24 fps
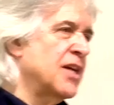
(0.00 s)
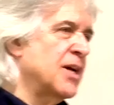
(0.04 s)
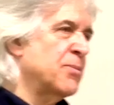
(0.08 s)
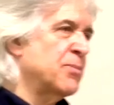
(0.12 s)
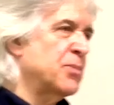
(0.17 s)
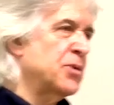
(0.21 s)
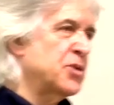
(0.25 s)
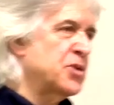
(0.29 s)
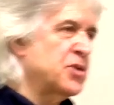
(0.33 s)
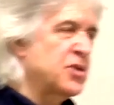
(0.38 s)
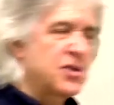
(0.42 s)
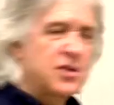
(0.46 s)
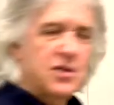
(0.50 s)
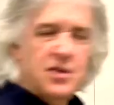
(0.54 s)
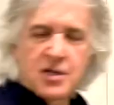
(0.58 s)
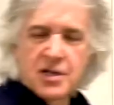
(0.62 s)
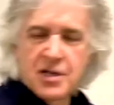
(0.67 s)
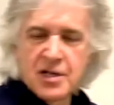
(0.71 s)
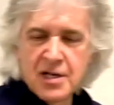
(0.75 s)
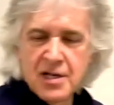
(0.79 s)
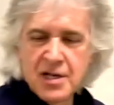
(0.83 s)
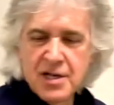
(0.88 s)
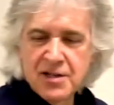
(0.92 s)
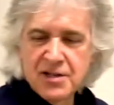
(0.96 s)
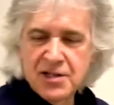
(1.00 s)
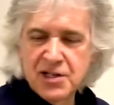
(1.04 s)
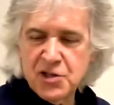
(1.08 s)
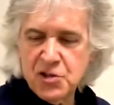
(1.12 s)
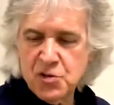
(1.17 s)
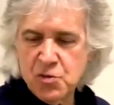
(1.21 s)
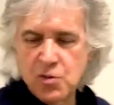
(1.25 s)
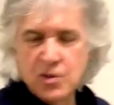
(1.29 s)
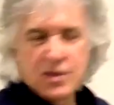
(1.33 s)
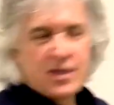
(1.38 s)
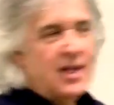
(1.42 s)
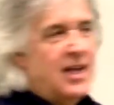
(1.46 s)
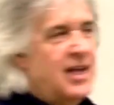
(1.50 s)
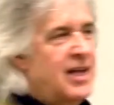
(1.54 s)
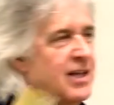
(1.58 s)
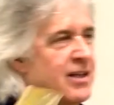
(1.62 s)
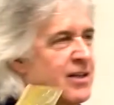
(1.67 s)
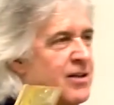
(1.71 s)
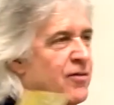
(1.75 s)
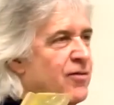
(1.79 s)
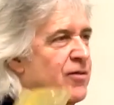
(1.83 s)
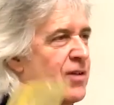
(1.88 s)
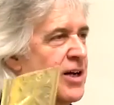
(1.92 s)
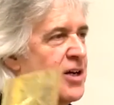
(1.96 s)
temperature. This one, the heat
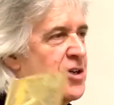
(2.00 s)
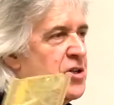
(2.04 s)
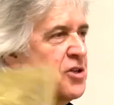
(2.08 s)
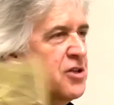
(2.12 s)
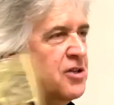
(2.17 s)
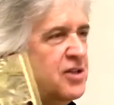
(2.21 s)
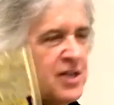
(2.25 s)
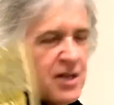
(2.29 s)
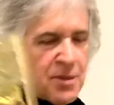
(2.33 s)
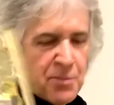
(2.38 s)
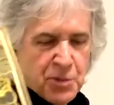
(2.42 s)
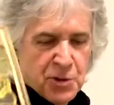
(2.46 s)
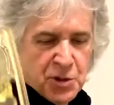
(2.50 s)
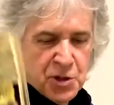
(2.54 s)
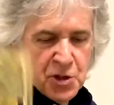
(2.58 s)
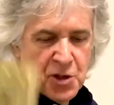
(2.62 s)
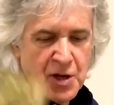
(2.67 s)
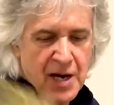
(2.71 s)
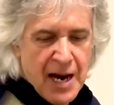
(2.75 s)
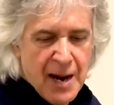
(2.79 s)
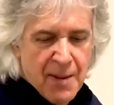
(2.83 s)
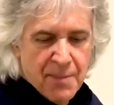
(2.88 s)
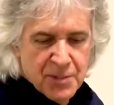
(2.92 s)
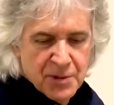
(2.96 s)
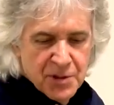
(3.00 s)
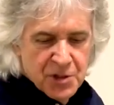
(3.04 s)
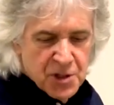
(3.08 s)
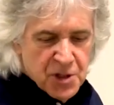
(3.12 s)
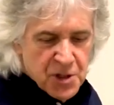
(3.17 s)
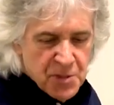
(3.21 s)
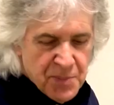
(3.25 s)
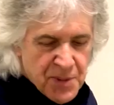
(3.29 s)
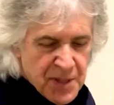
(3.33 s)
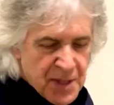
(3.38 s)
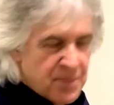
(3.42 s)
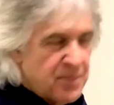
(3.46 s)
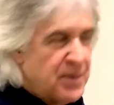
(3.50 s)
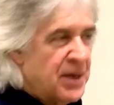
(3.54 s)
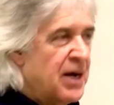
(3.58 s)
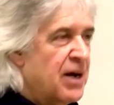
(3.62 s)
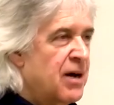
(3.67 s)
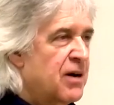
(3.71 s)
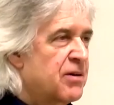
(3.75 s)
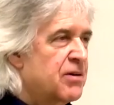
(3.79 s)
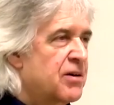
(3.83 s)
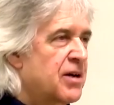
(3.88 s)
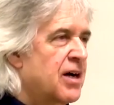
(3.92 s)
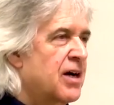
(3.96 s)
deflection temperature happens to be
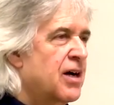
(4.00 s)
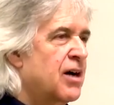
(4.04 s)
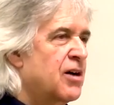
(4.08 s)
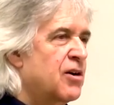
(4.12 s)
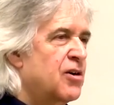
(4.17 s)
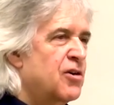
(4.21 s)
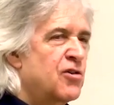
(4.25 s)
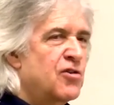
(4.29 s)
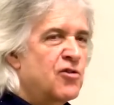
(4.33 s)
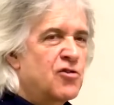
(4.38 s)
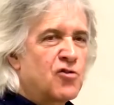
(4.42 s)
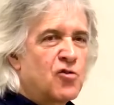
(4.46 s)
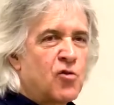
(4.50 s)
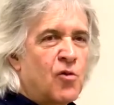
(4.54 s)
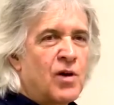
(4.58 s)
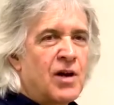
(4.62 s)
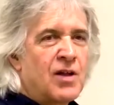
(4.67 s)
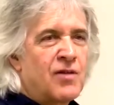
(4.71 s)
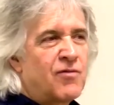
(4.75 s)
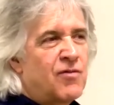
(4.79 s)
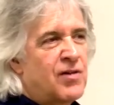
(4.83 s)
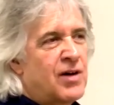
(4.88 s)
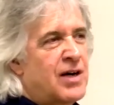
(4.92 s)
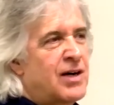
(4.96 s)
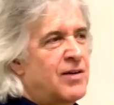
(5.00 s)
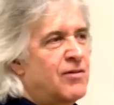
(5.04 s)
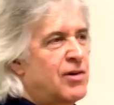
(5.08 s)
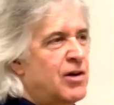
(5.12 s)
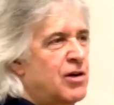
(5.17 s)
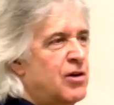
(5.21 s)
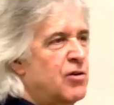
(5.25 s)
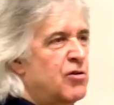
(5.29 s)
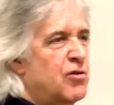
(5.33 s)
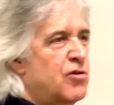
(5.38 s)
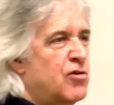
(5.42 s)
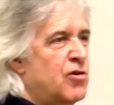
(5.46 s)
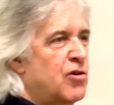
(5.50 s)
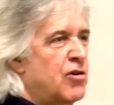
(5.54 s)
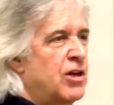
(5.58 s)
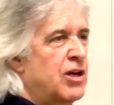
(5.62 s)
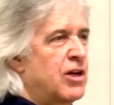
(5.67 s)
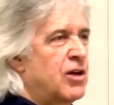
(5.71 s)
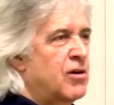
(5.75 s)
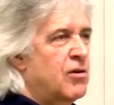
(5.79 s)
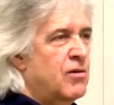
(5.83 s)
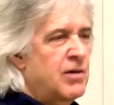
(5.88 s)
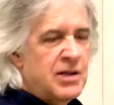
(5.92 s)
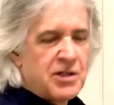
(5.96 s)
about 125, 130
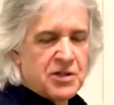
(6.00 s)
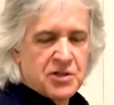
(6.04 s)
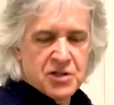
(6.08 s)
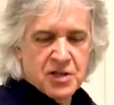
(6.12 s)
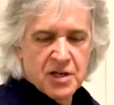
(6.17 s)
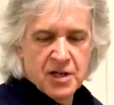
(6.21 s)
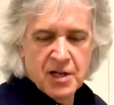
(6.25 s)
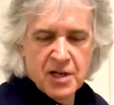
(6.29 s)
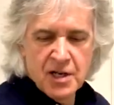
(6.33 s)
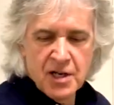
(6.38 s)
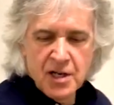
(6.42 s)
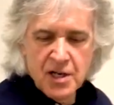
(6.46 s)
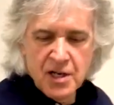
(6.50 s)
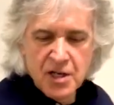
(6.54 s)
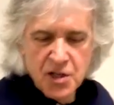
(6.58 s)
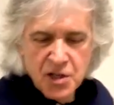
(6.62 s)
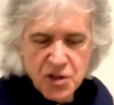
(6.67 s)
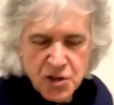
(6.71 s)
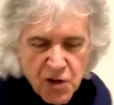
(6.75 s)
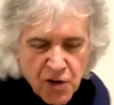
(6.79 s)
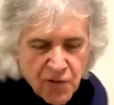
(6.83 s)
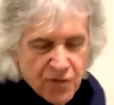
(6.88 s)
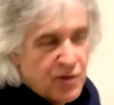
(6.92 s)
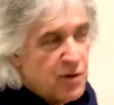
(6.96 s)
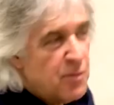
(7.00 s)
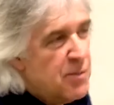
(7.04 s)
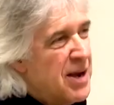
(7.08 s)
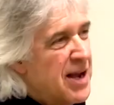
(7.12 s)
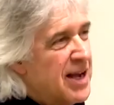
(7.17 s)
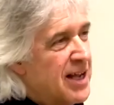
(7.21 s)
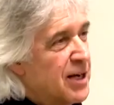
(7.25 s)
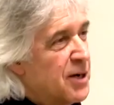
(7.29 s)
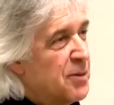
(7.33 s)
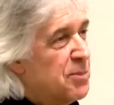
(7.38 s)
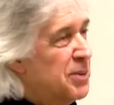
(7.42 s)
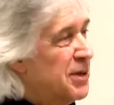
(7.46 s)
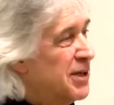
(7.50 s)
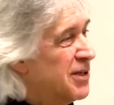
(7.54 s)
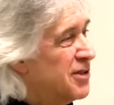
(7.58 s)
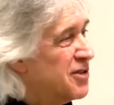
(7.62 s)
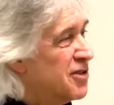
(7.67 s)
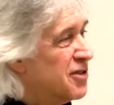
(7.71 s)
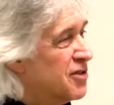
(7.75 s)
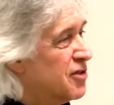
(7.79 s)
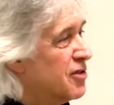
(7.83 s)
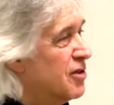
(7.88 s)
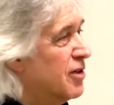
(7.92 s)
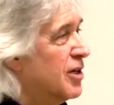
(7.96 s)
degrees. So if you're making a piece
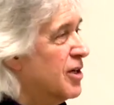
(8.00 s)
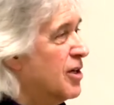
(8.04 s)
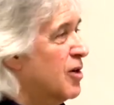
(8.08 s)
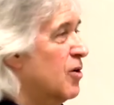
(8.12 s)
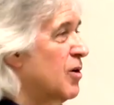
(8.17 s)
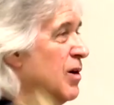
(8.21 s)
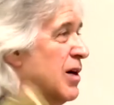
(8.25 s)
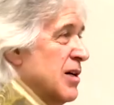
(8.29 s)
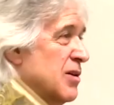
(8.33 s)
that's going to go